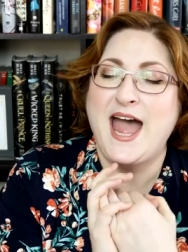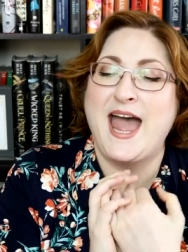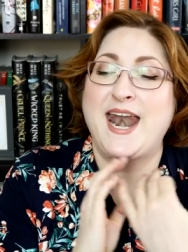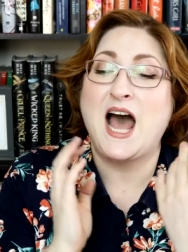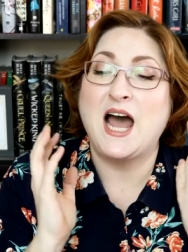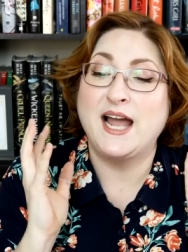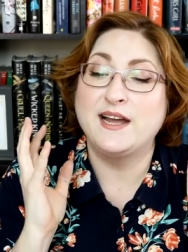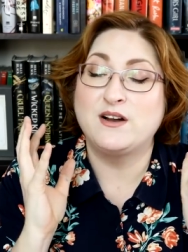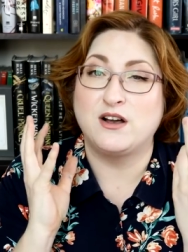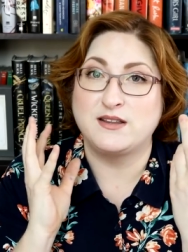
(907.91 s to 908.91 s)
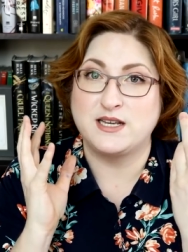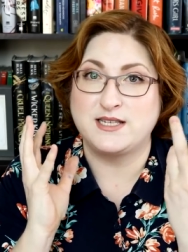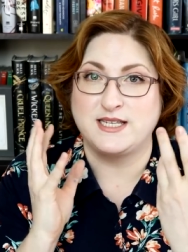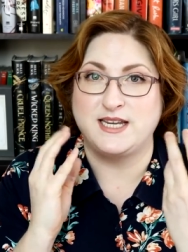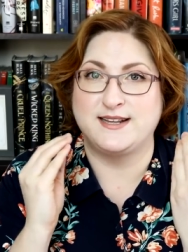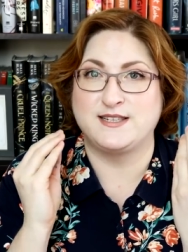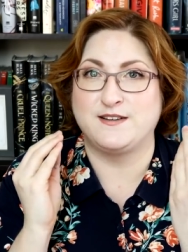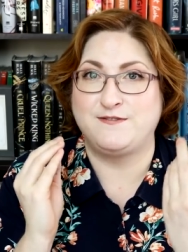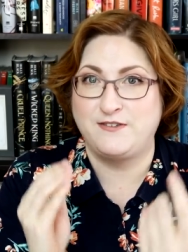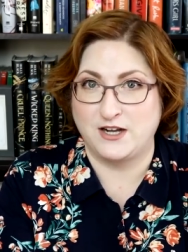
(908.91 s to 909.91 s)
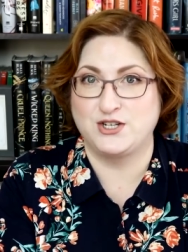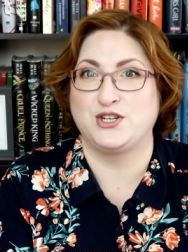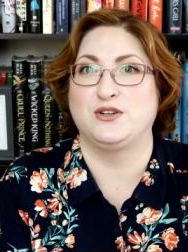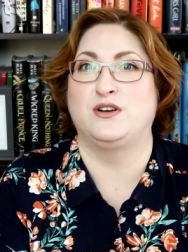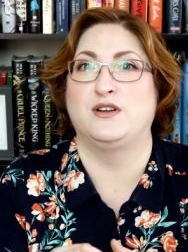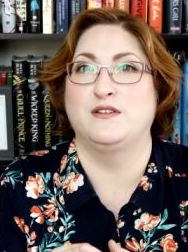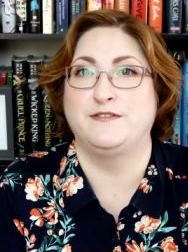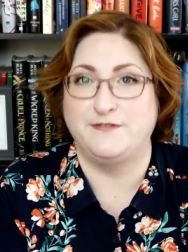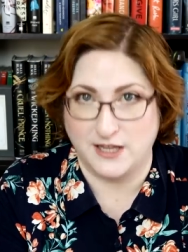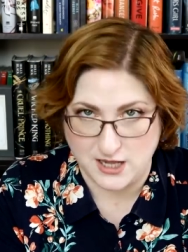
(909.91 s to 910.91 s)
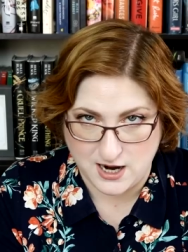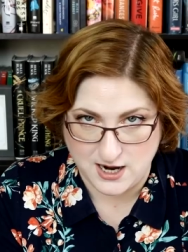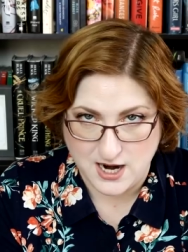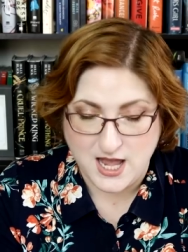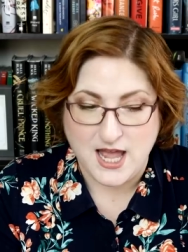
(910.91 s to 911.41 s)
and I call these scenes functional filler.